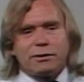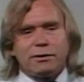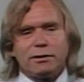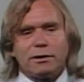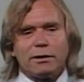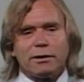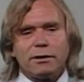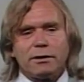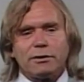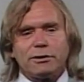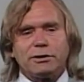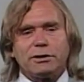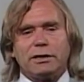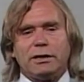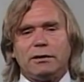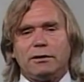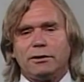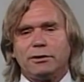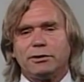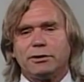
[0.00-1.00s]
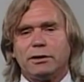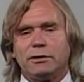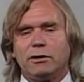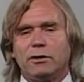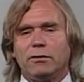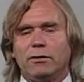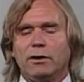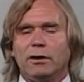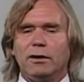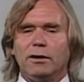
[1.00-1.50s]
the little skills that
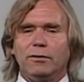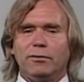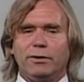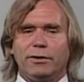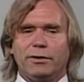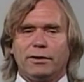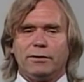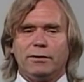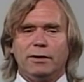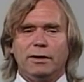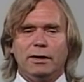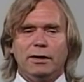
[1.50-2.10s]
go along with it.